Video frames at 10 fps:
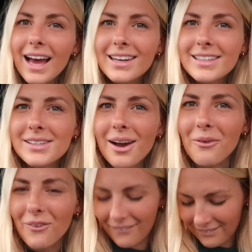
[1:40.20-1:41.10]
and let's
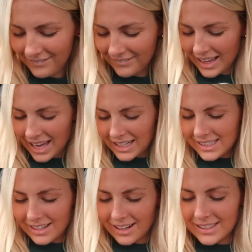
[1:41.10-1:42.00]
go.
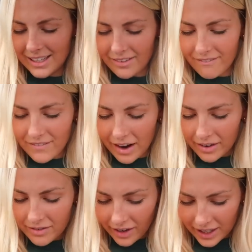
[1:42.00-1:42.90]
Excited,
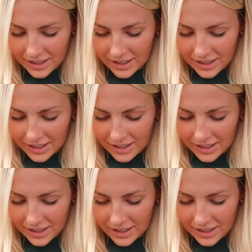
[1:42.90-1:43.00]
very very